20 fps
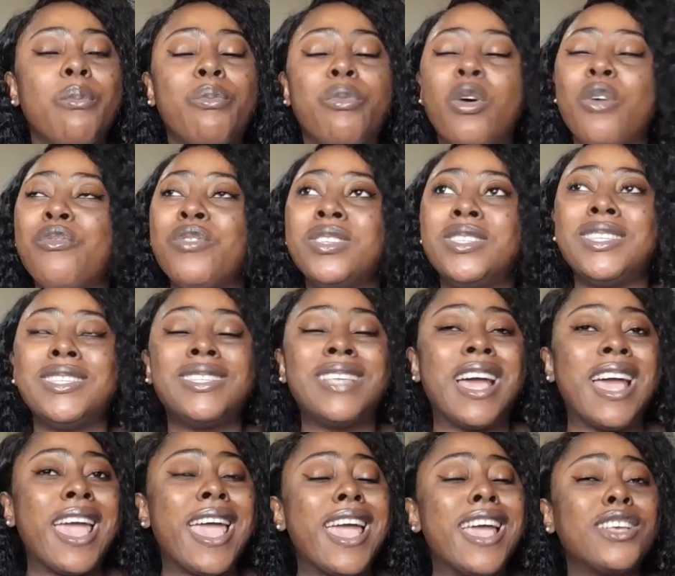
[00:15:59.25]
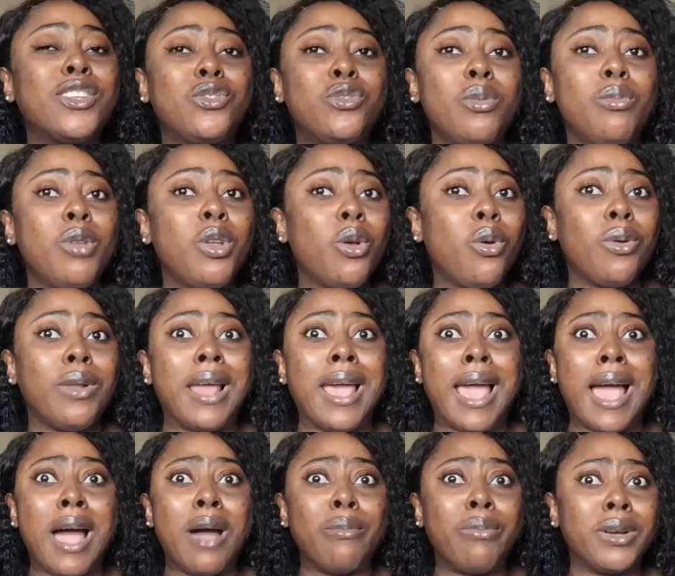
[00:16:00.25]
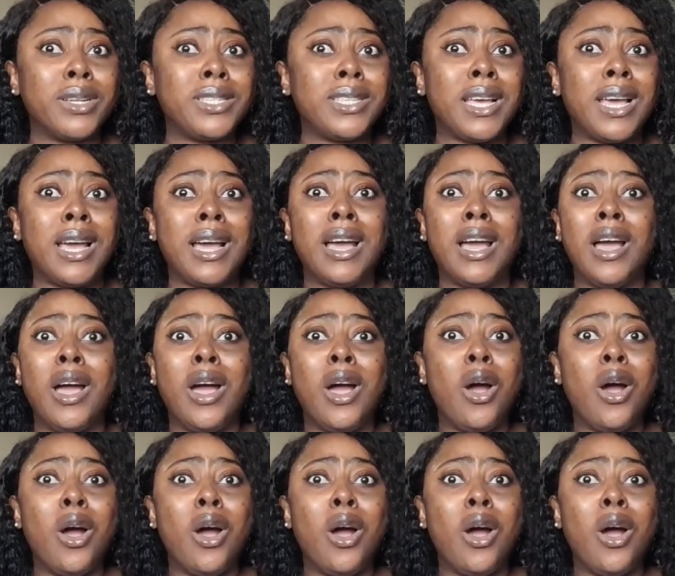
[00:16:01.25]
provinces that are extremely cold, like Alberta.